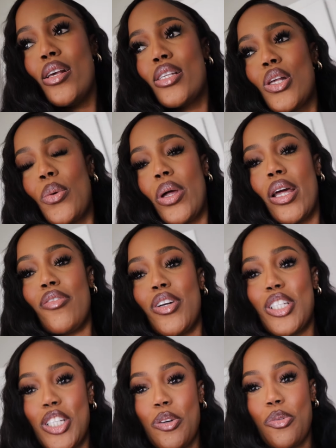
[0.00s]
So
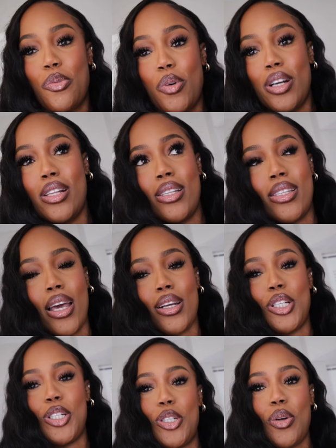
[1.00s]
whenever she runs, like
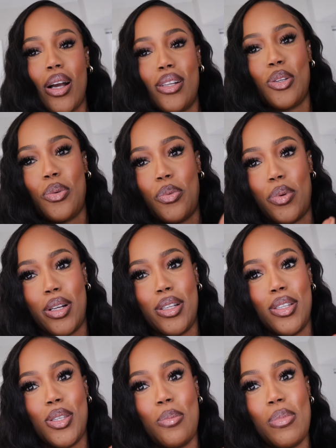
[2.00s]
she's trying to
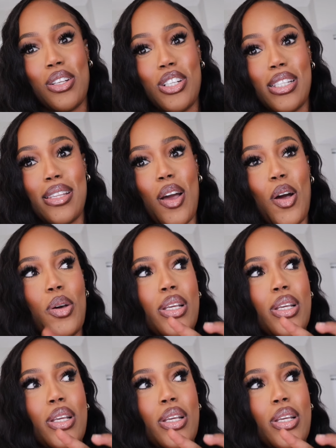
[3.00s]
run to me just now,